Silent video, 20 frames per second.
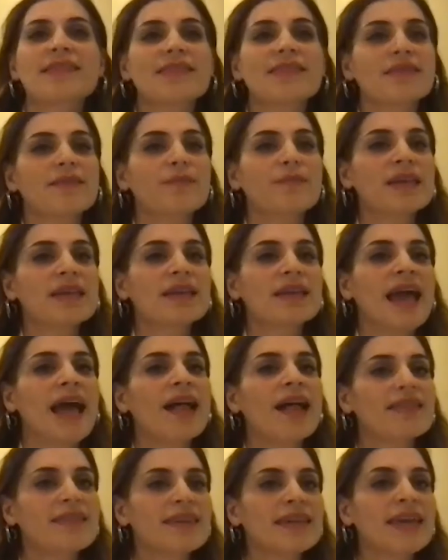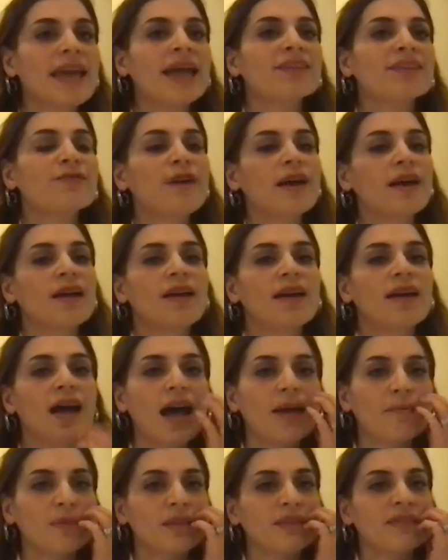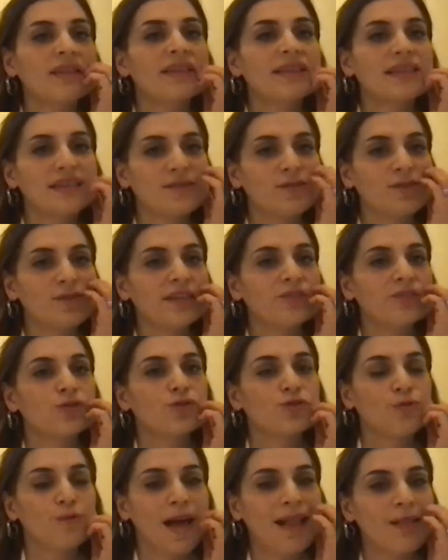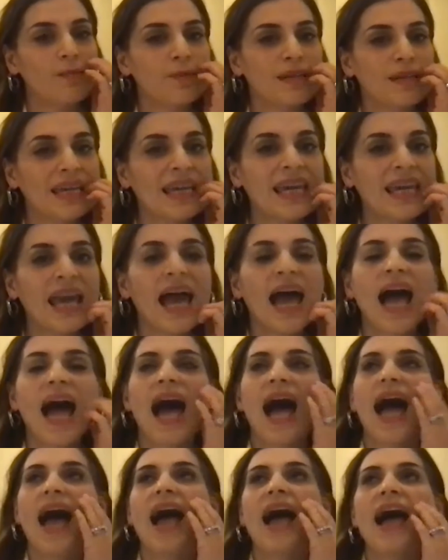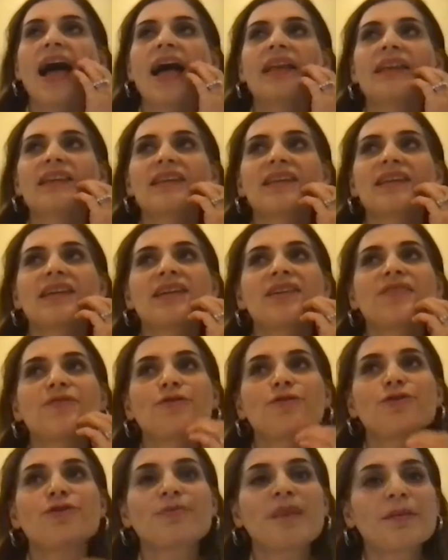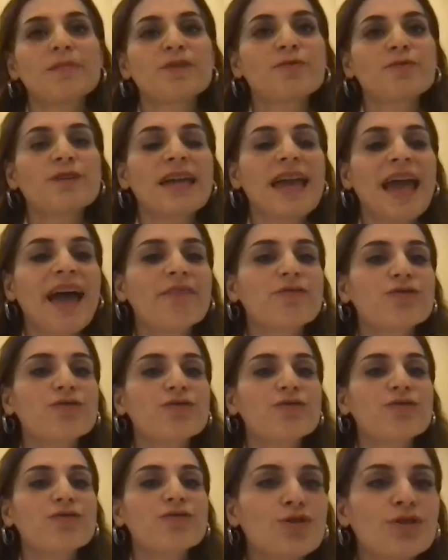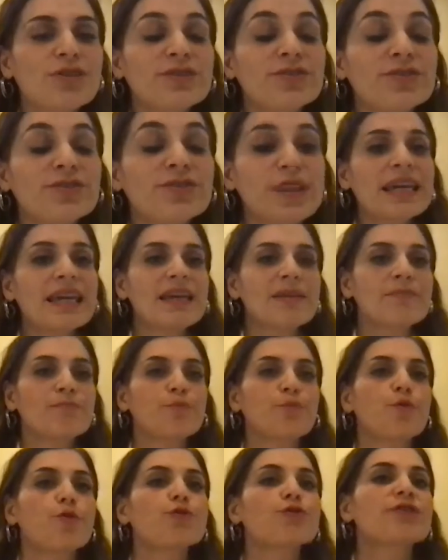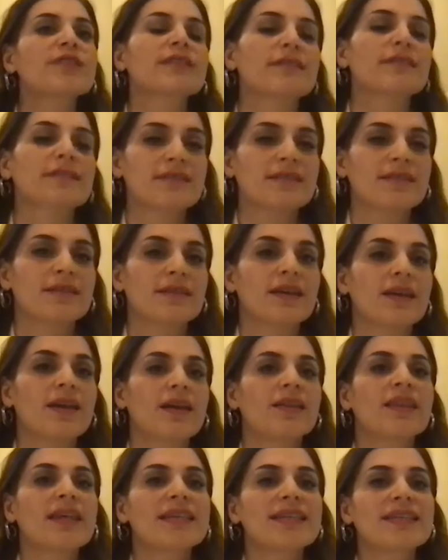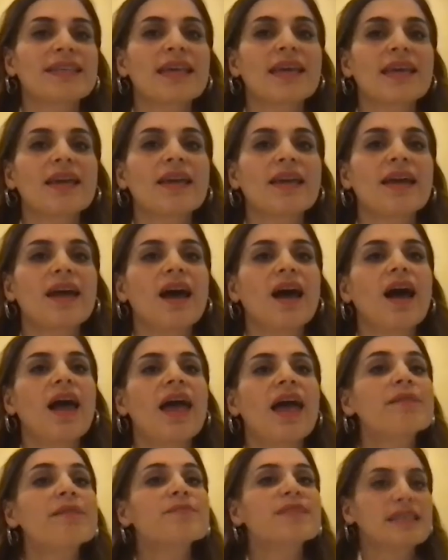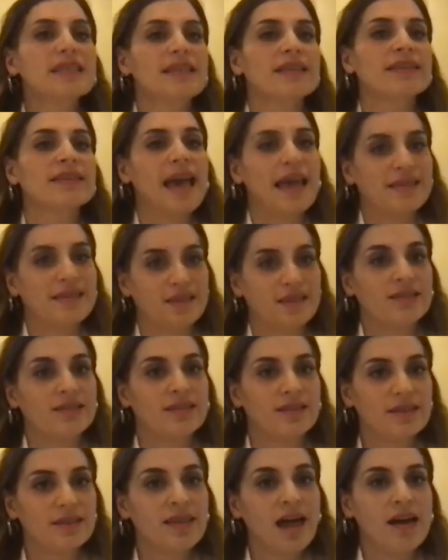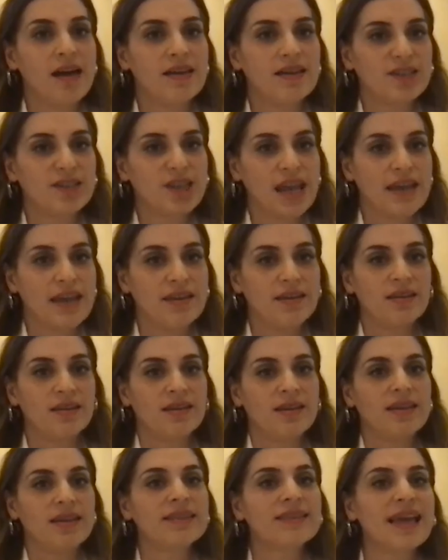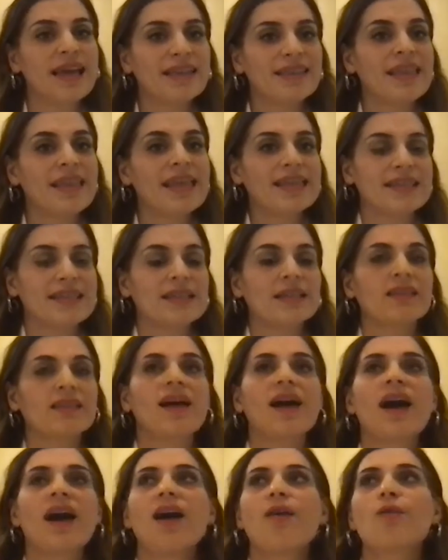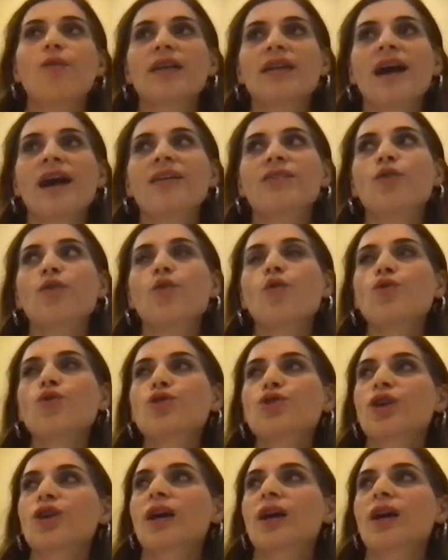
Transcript: being healthy, and I mean, it is related to well-being. And if you remember, we have three important, let's say, aims in that class, in that lesson. What are those?